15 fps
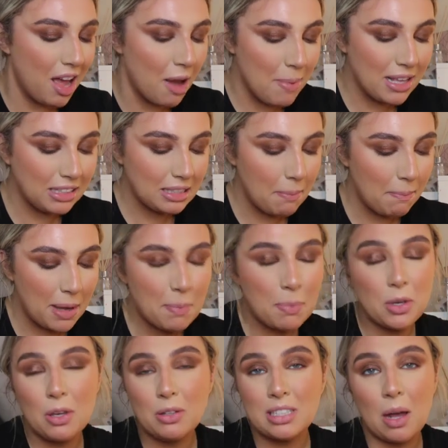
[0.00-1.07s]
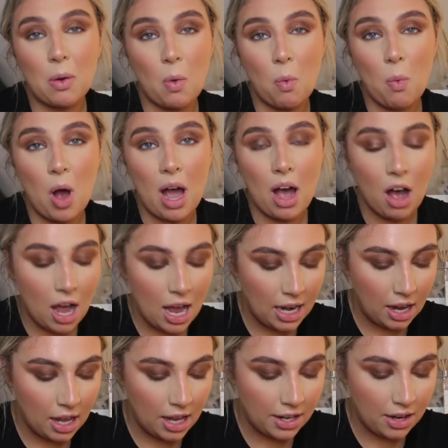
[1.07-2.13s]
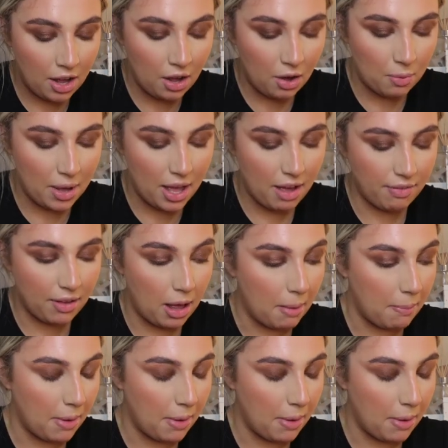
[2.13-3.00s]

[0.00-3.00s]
I bet some people use like a white eyeliner or whatever,